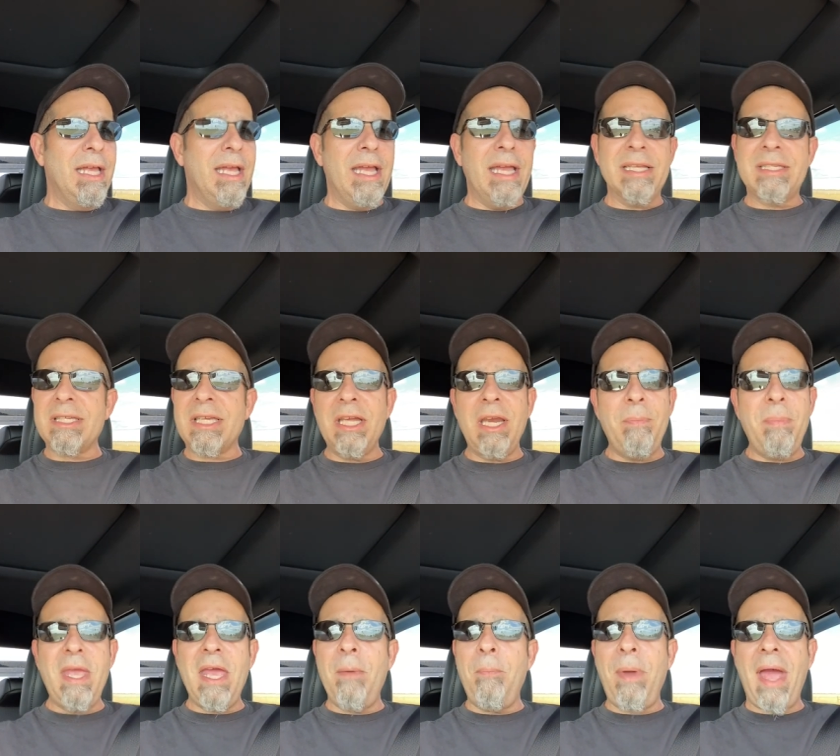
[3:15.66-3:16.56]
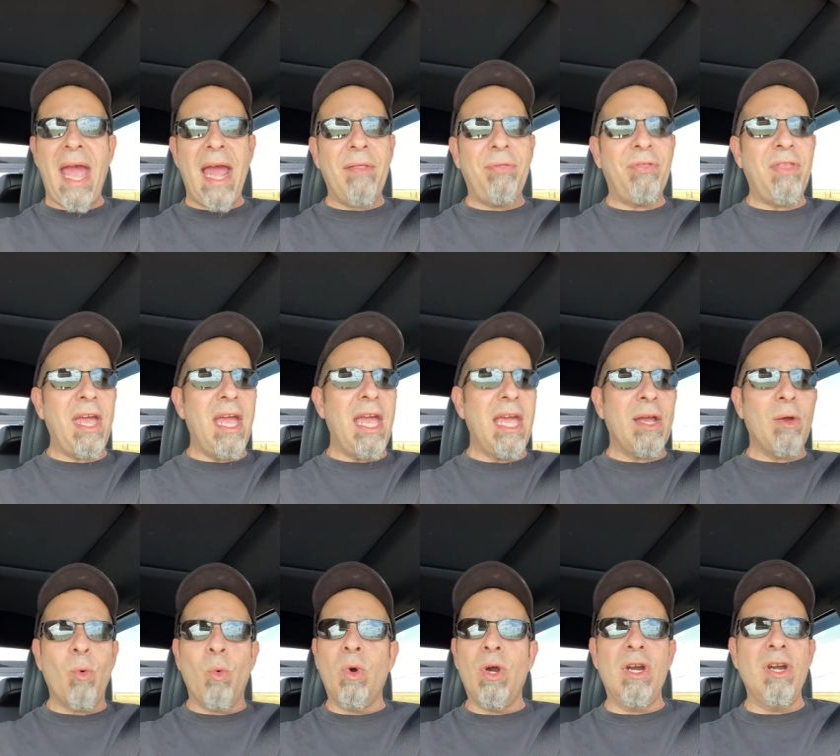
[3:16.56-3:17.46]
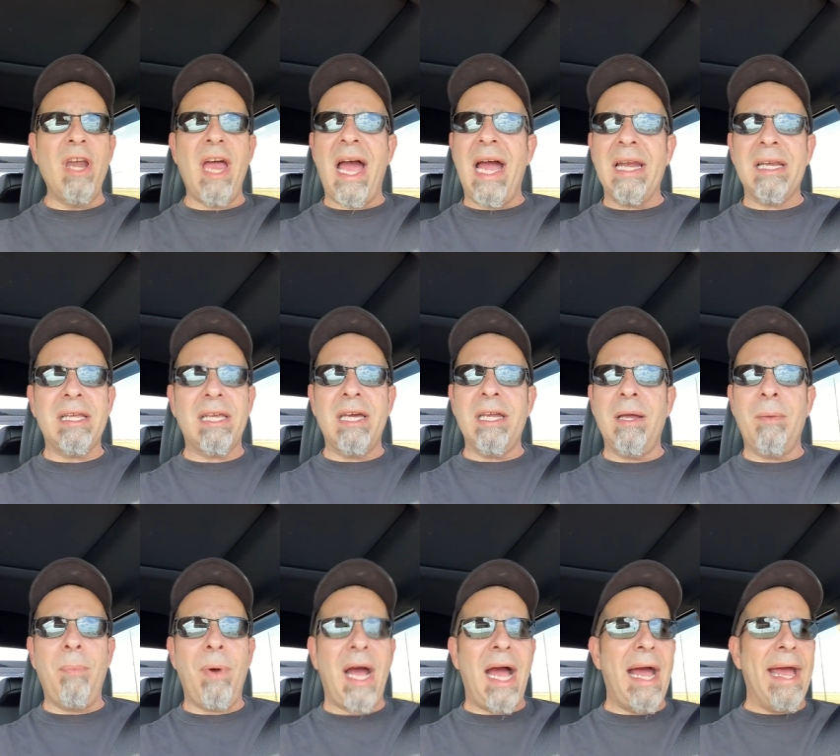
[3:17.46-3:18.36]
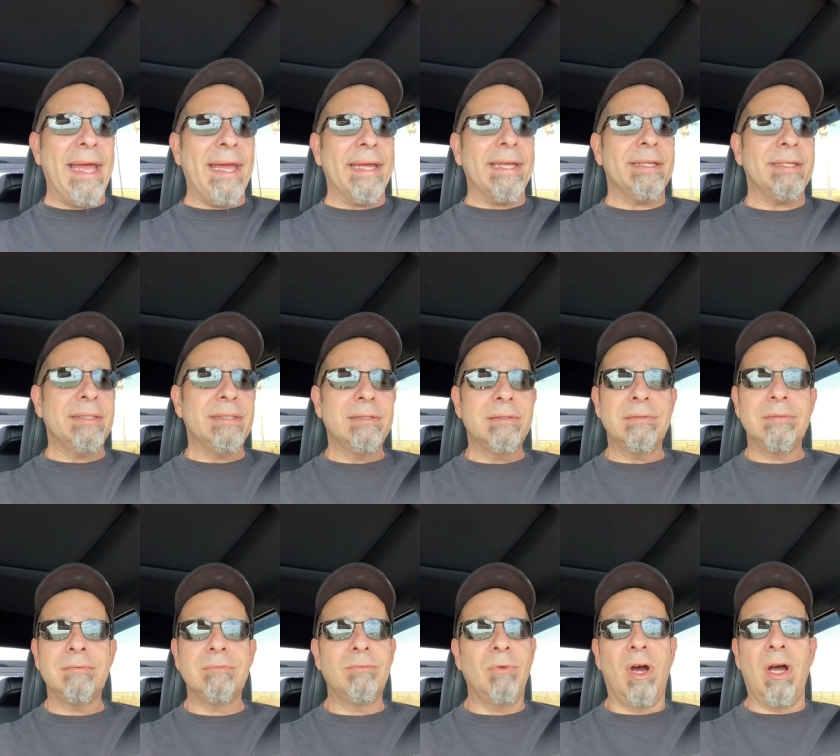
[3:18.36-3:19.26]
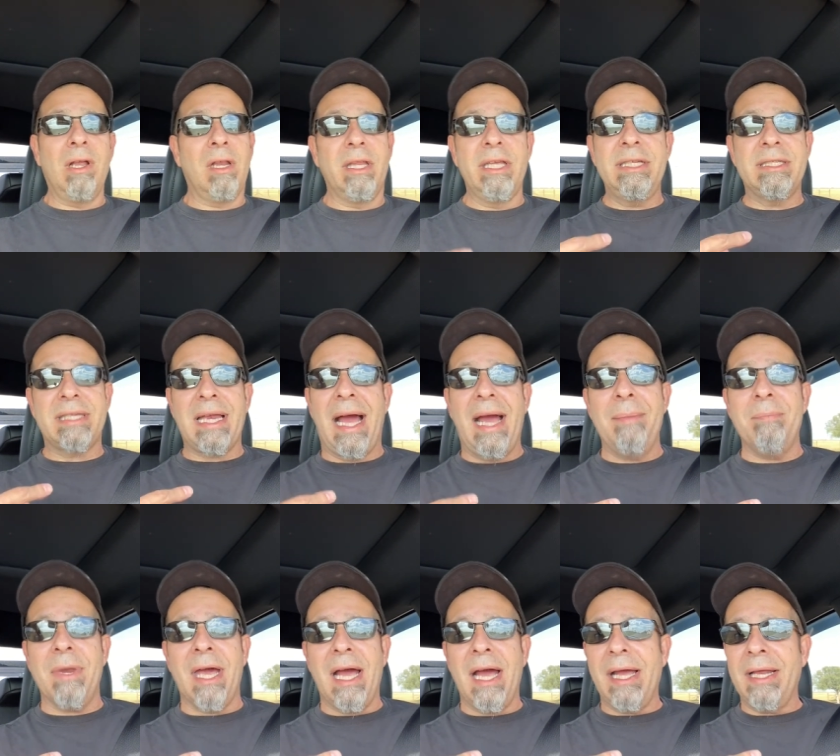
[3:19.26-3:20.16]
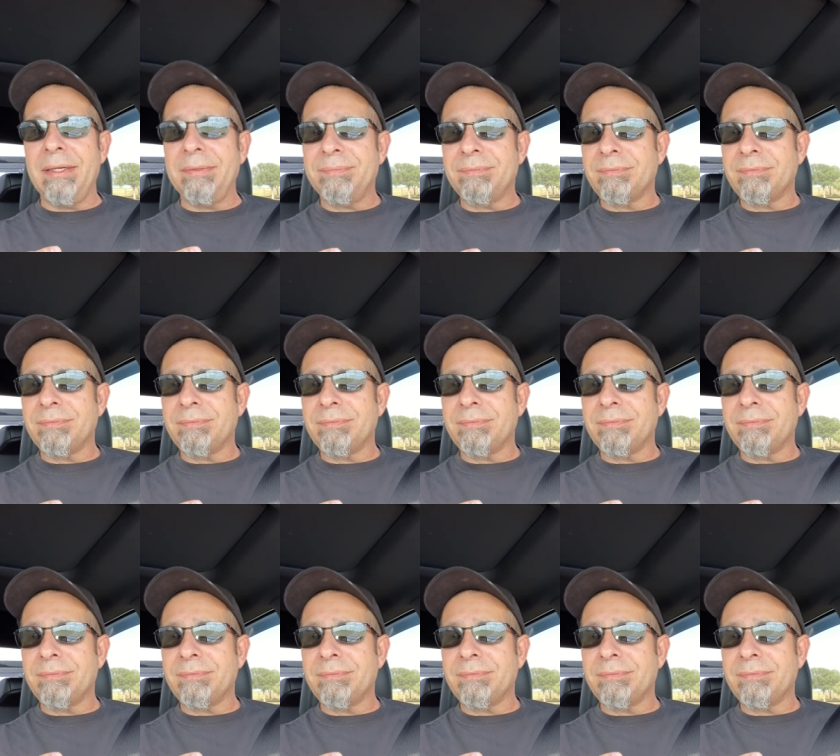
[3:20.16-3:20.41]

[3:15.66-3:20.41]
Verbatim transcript: it's going to be a bad thing. We're not going to buy it. Well, at least I'm not.